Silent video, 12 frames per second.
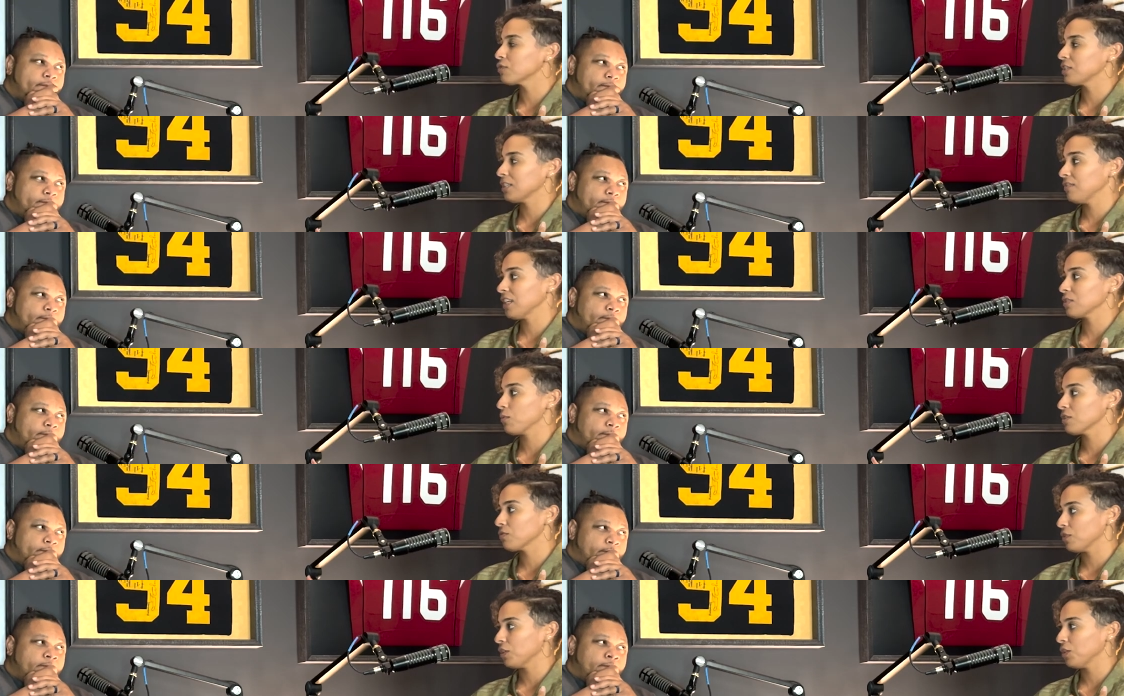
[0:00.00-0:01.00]
Speaker 1: for significance was for
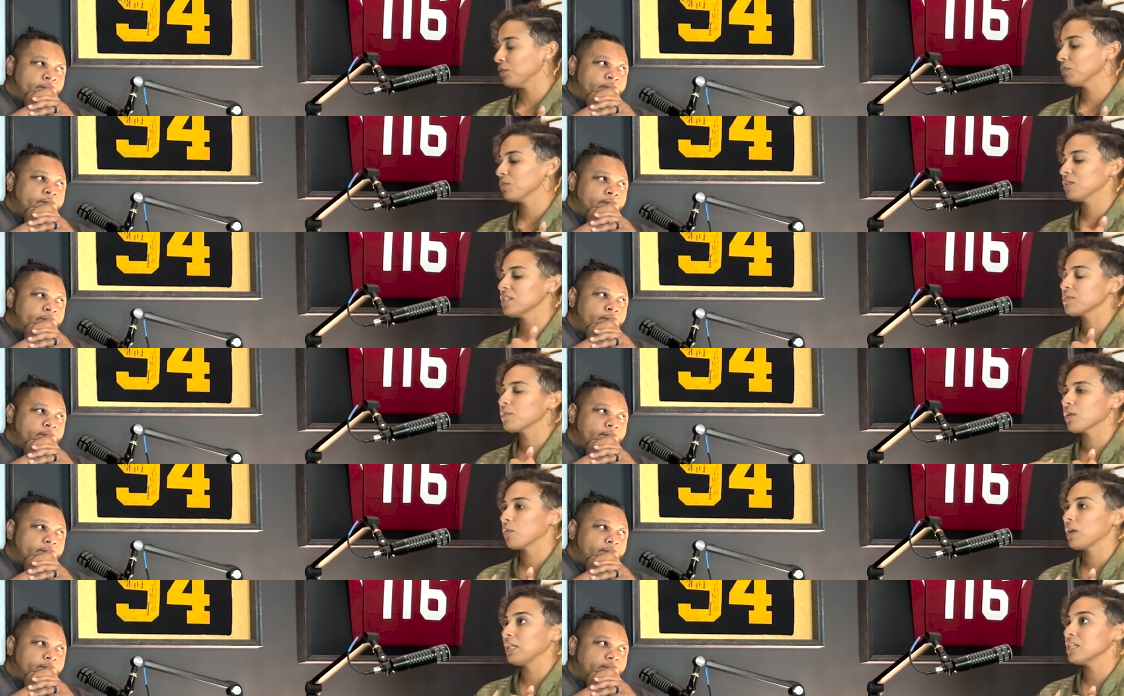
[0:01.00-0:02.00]
you. Mm-hmm. This book,
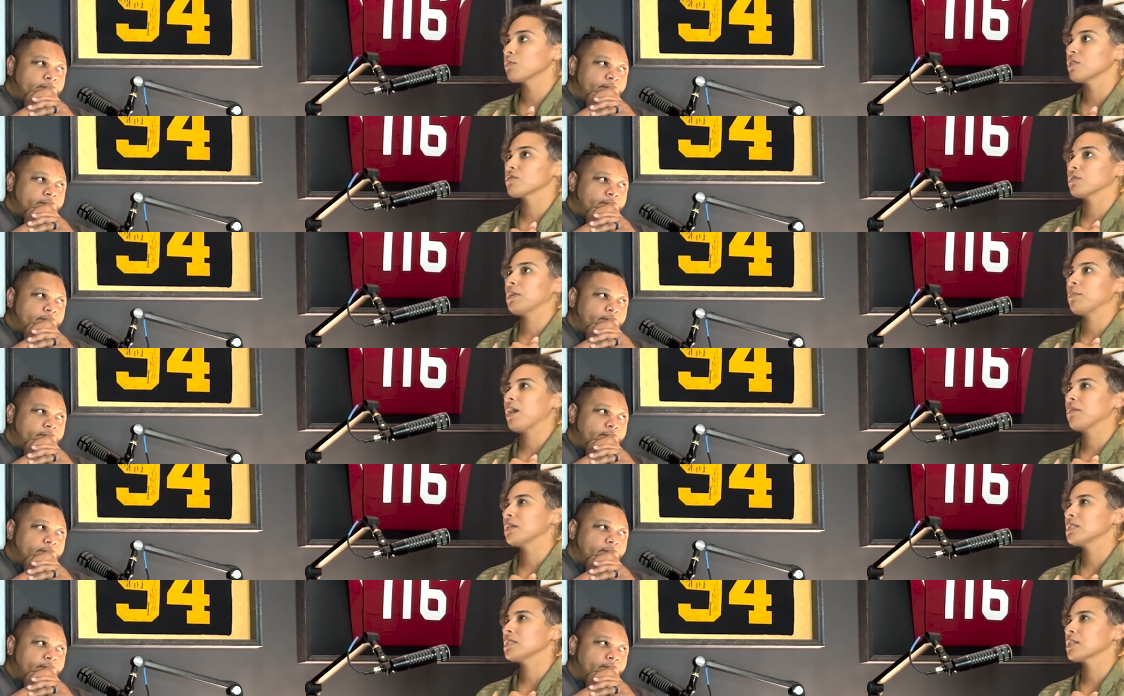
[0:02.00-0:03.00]
at least, was for me probably
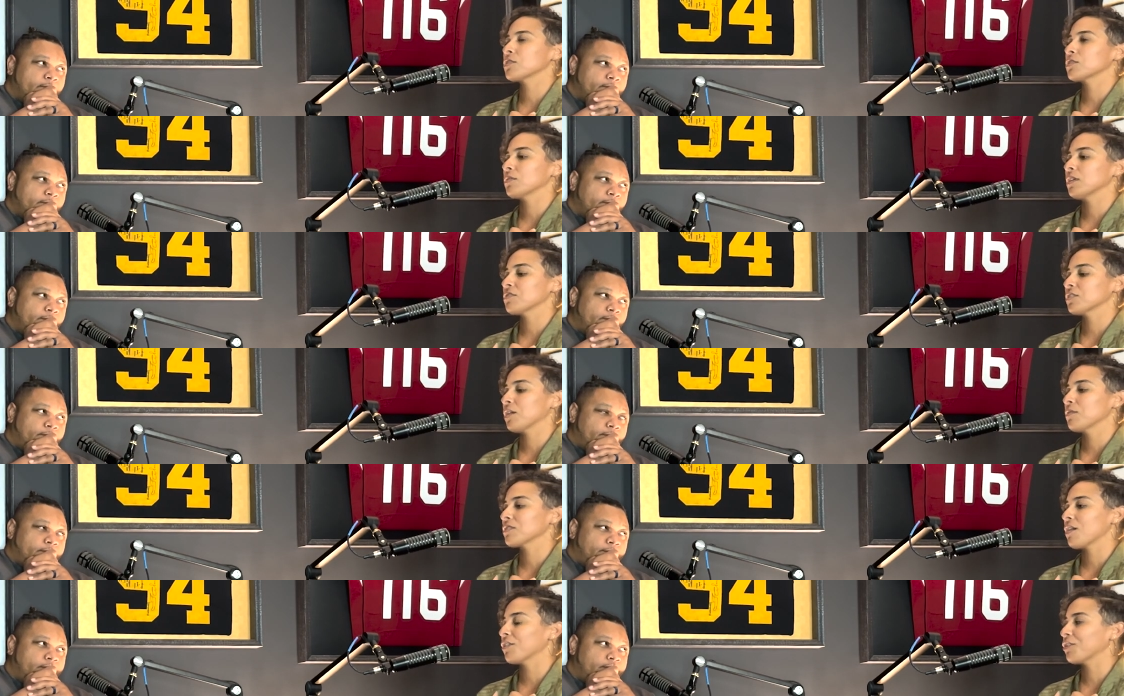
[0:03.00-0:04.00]
six or so years ago. It's
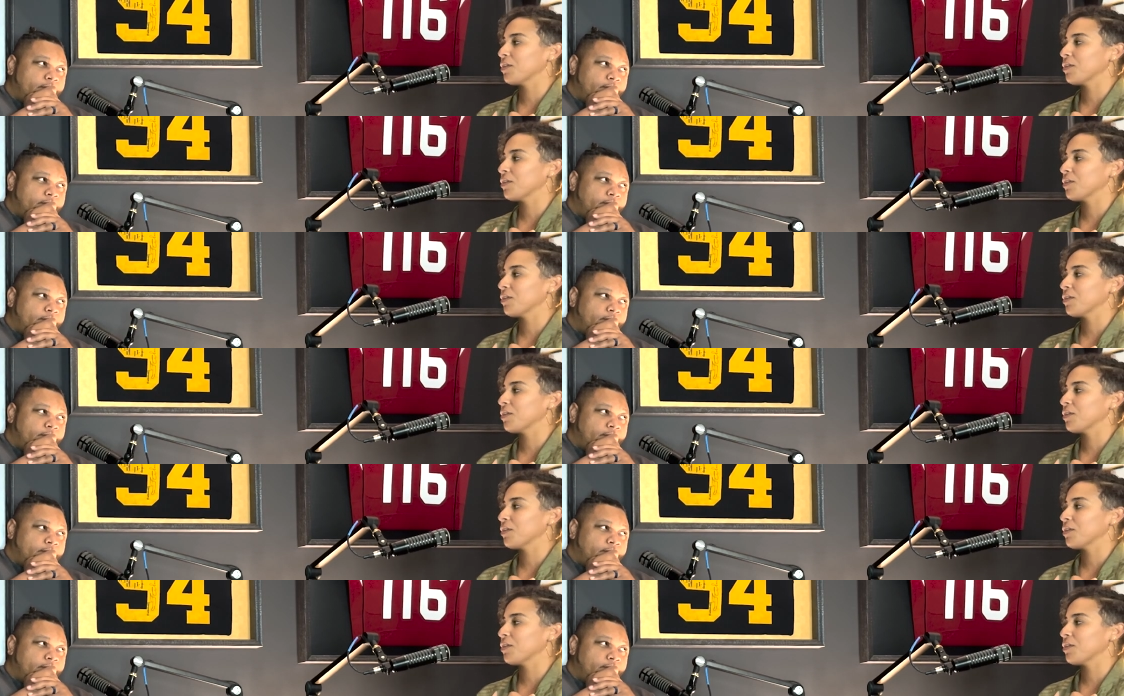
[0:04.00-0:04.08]
called